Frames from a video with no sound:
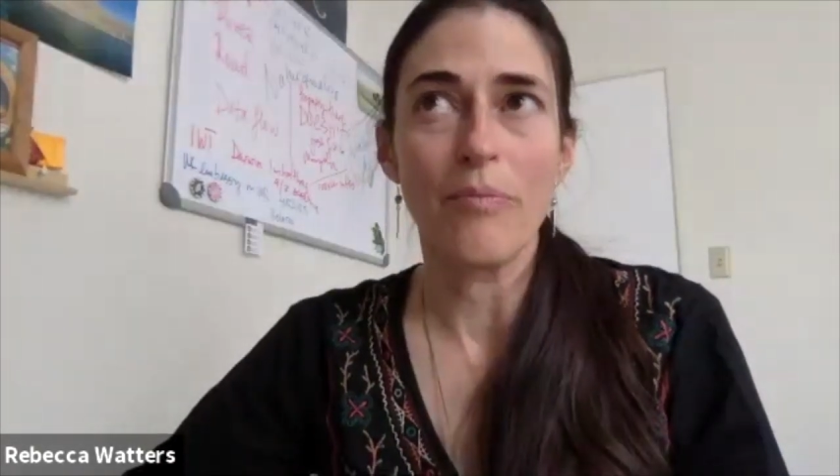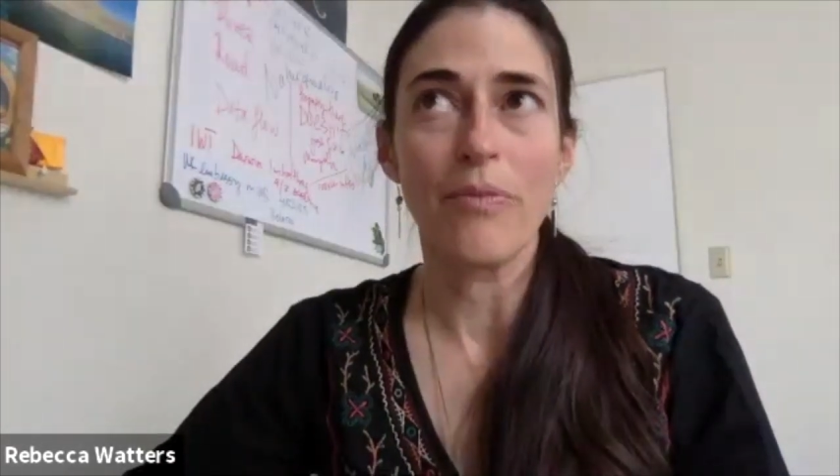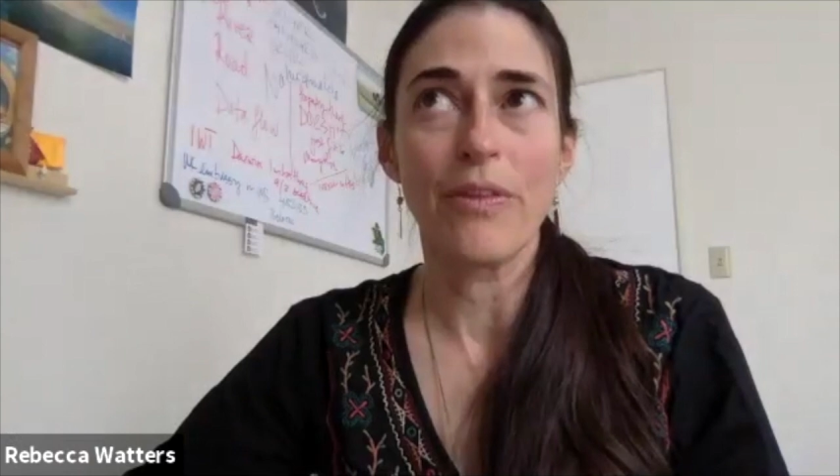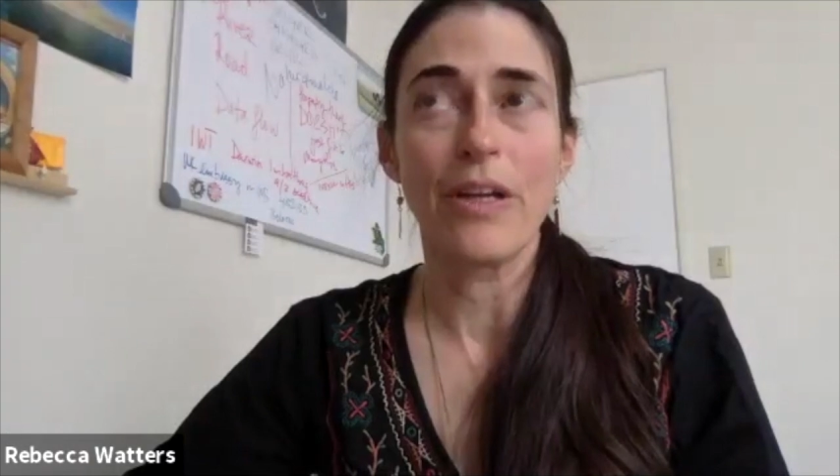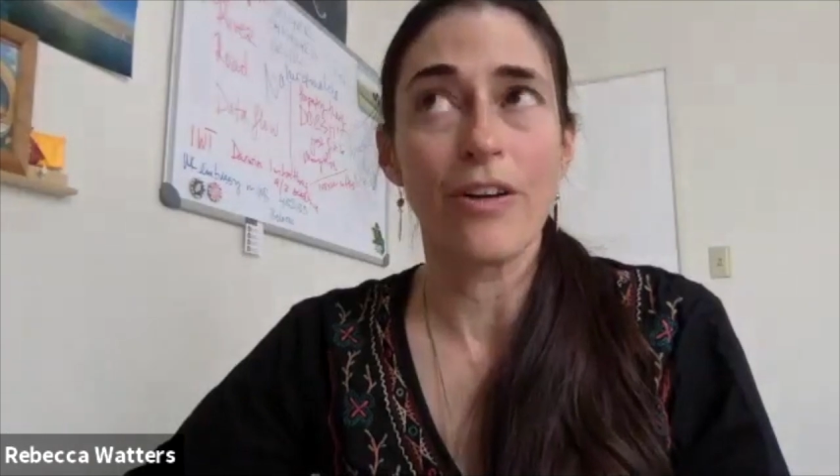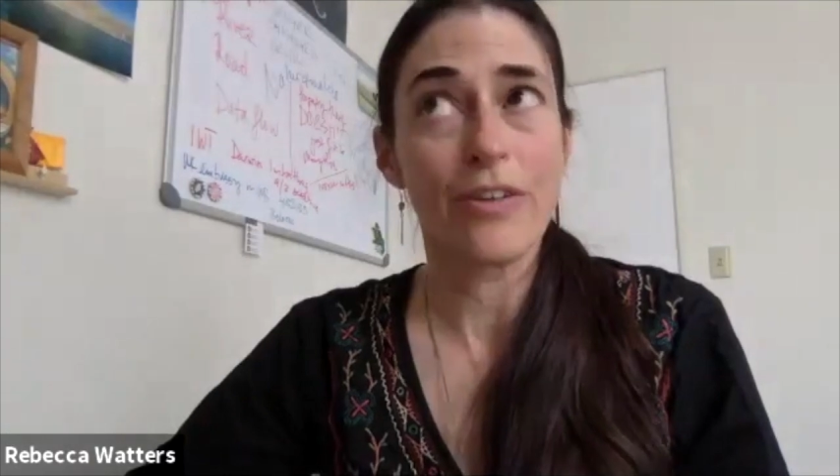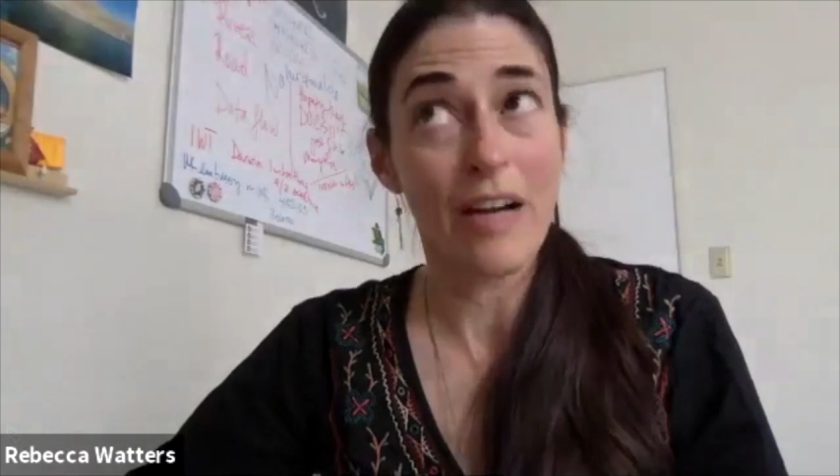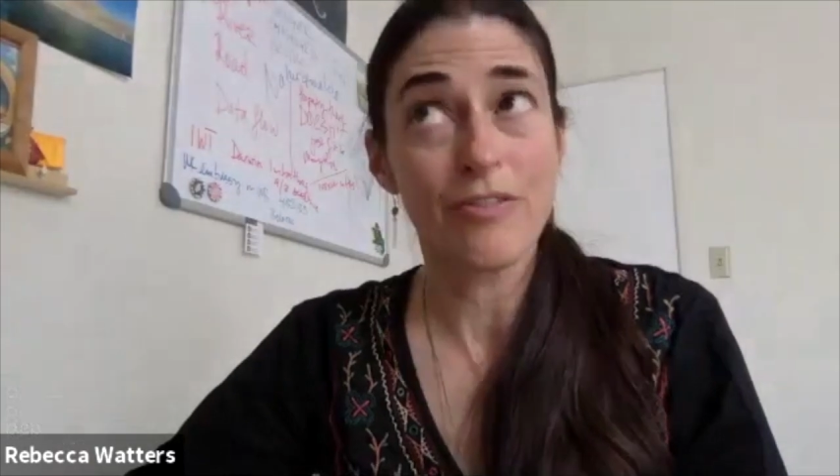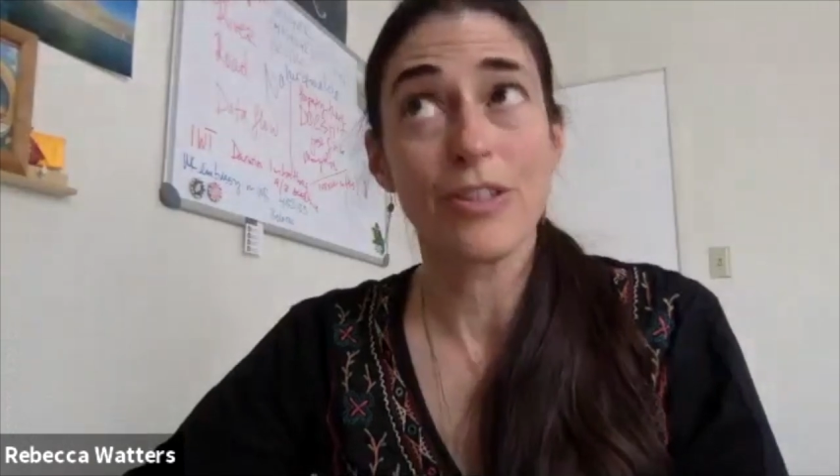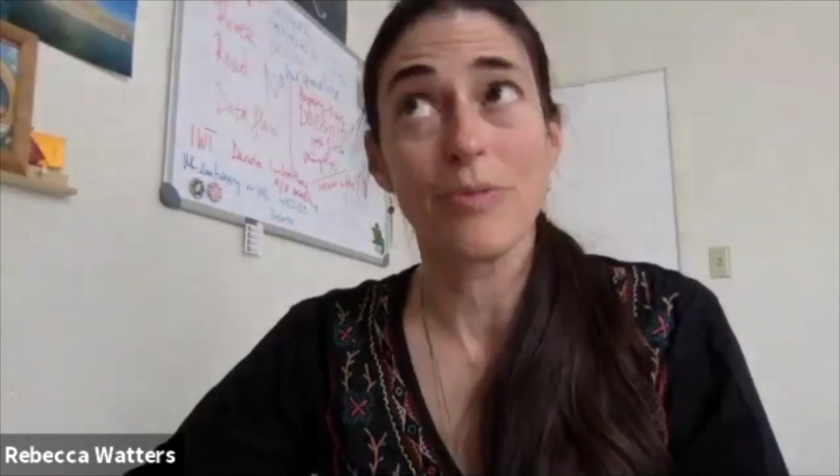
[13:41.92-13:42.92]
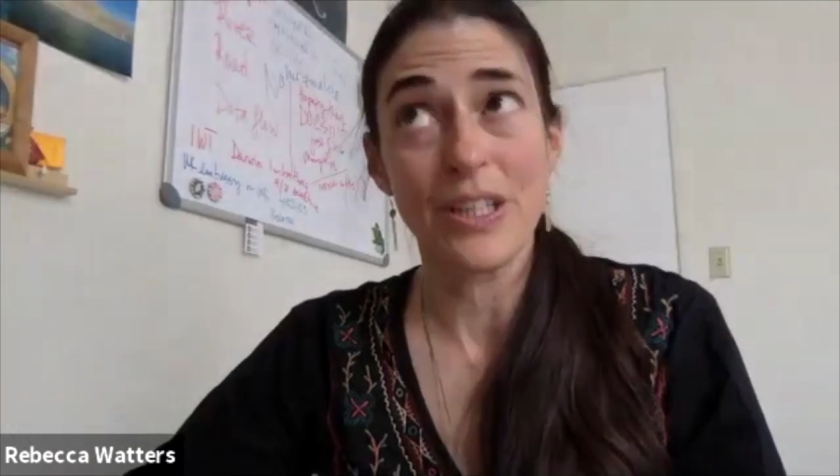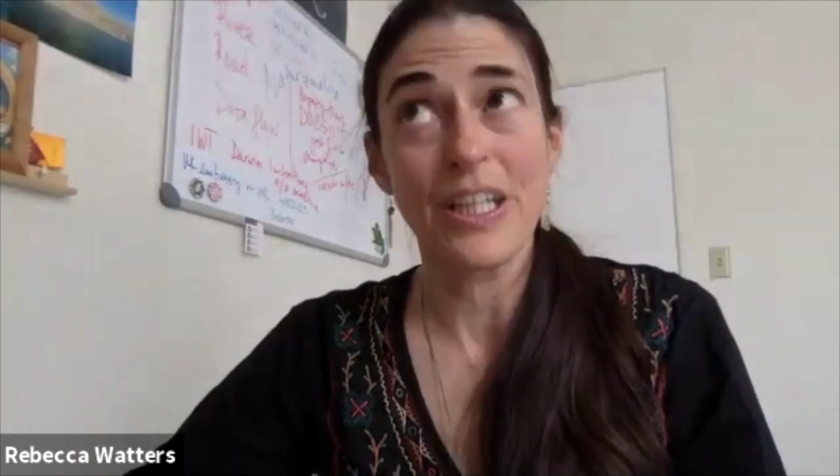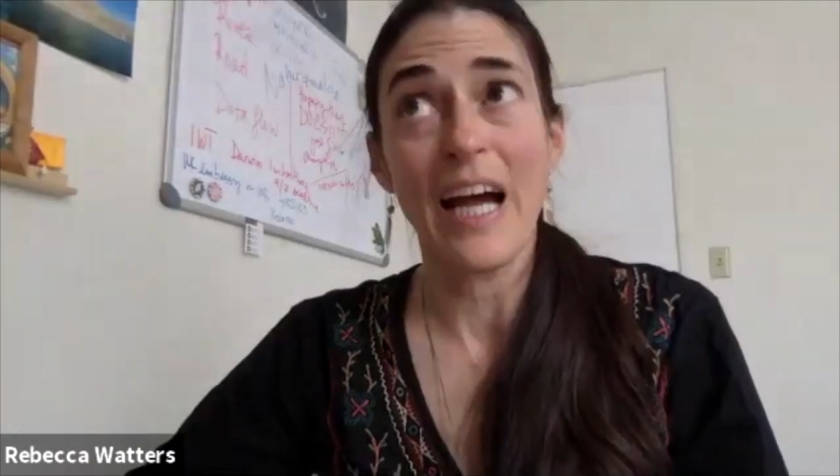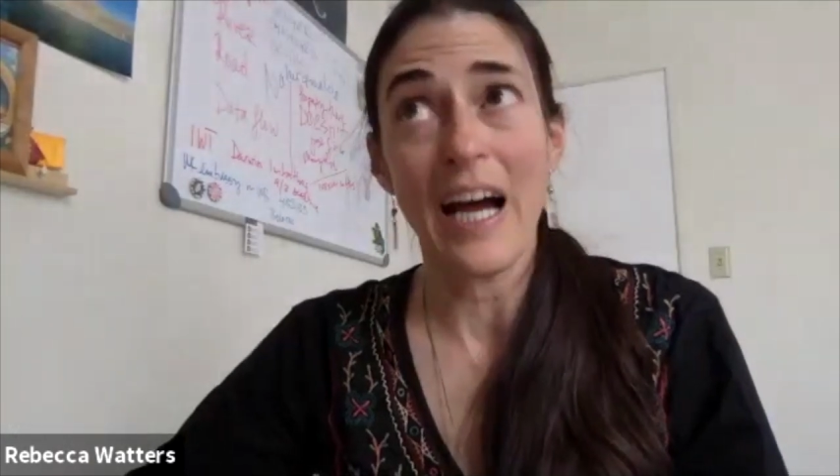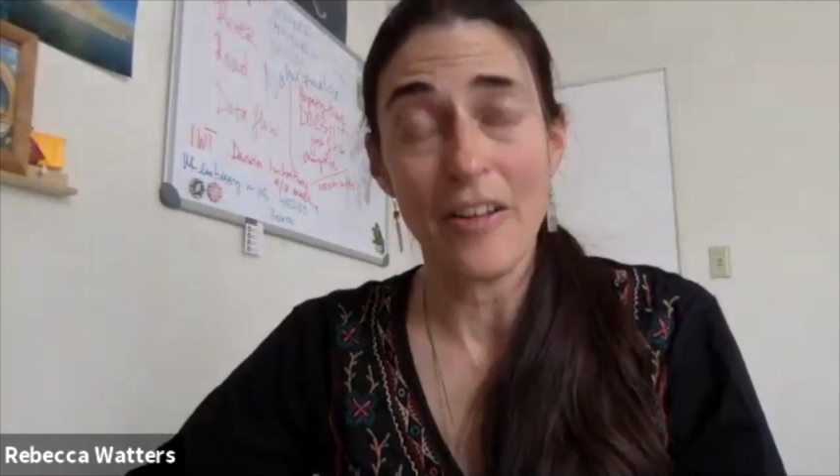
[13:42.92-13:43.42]
there never
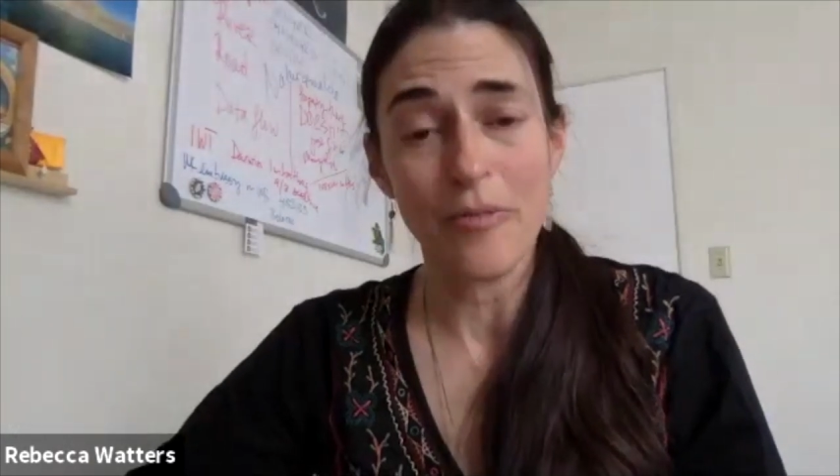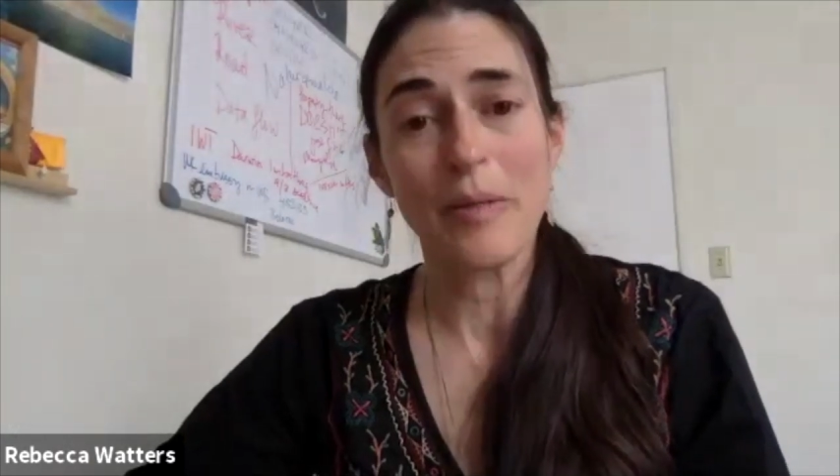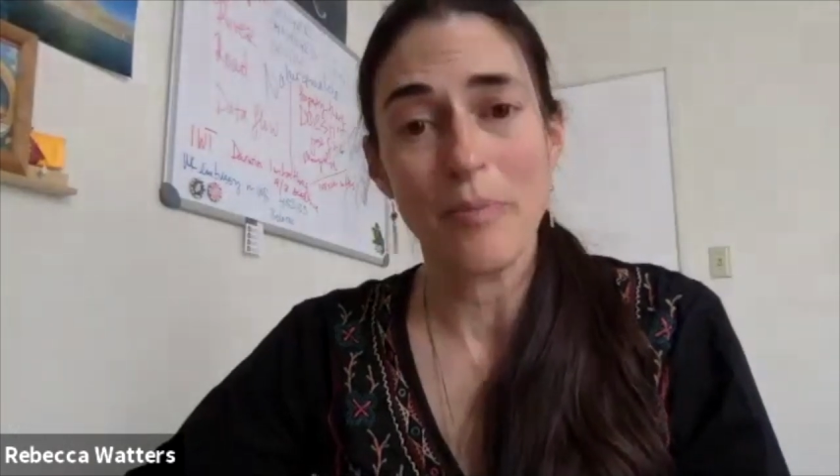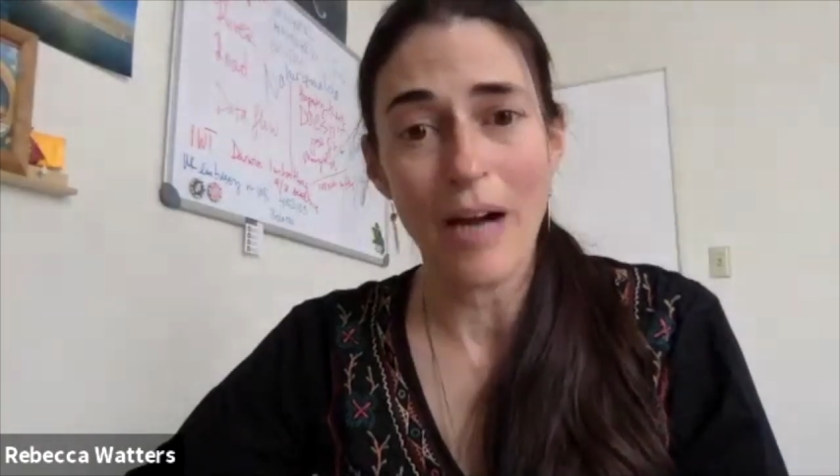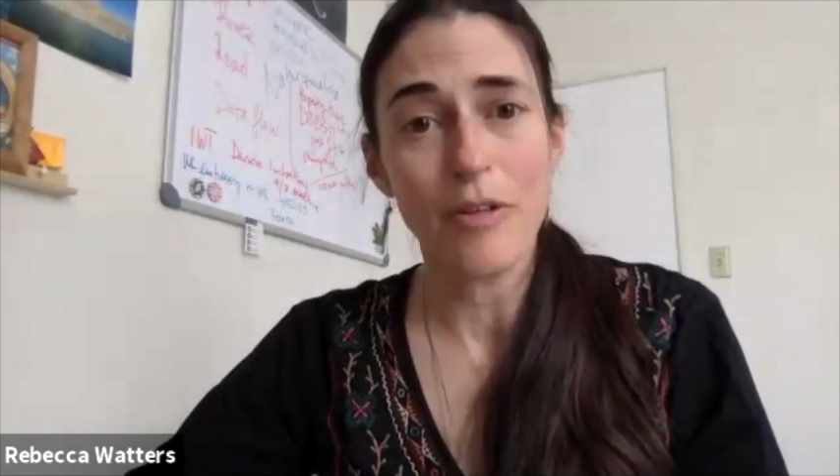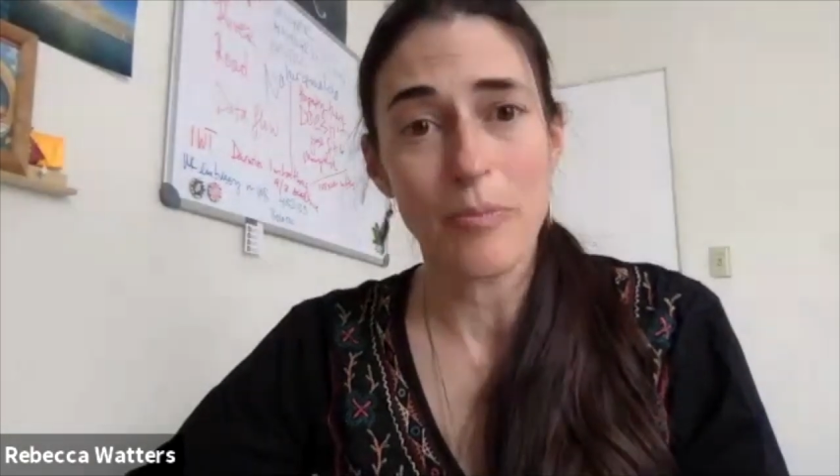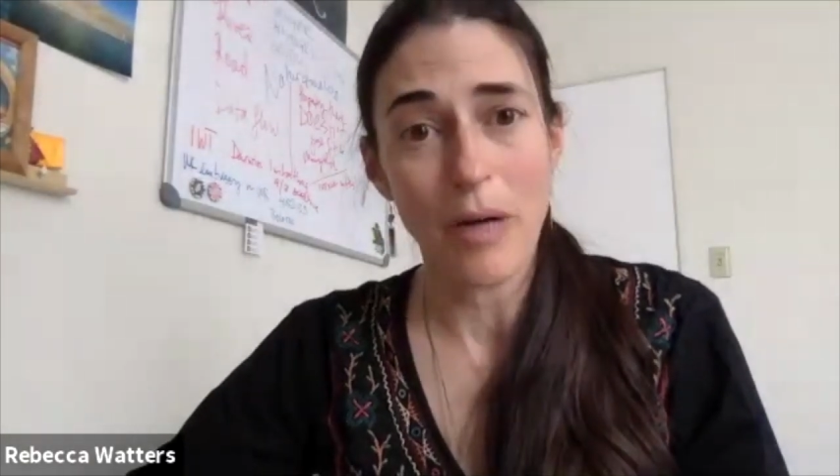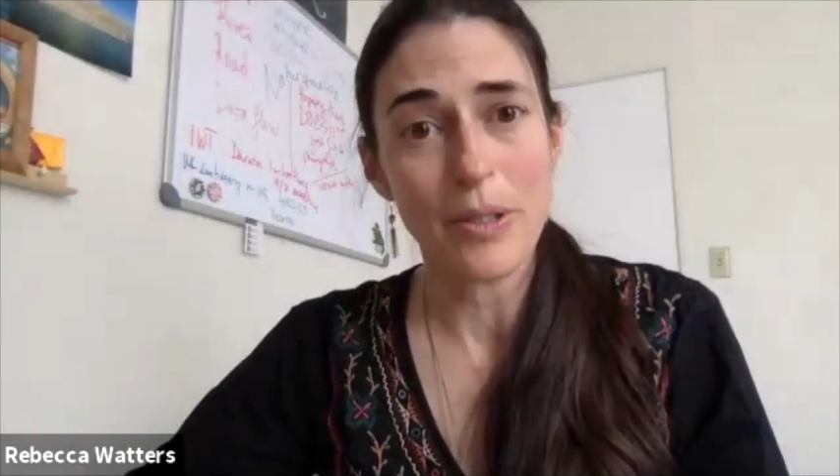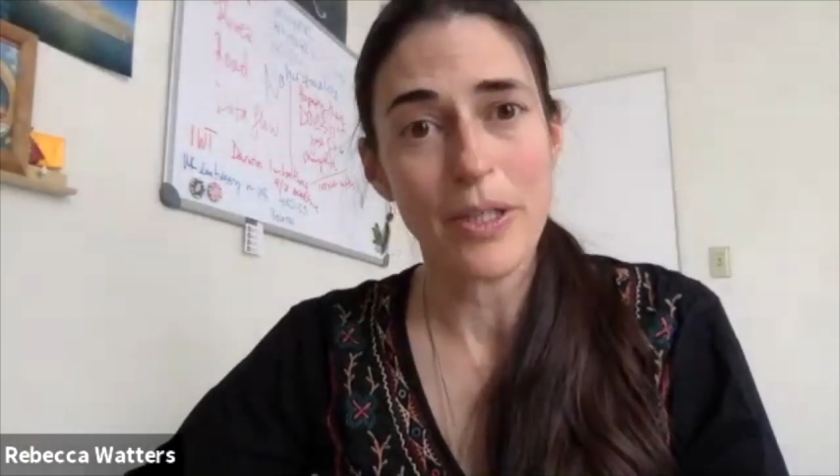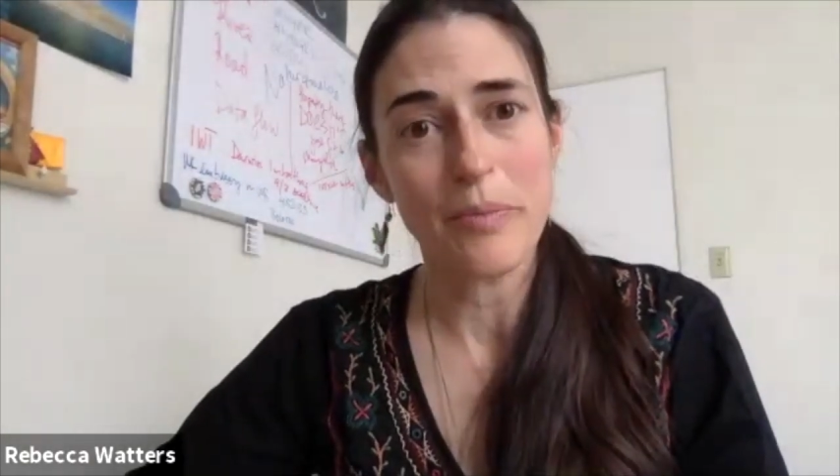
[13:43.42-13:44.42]
really has been private property,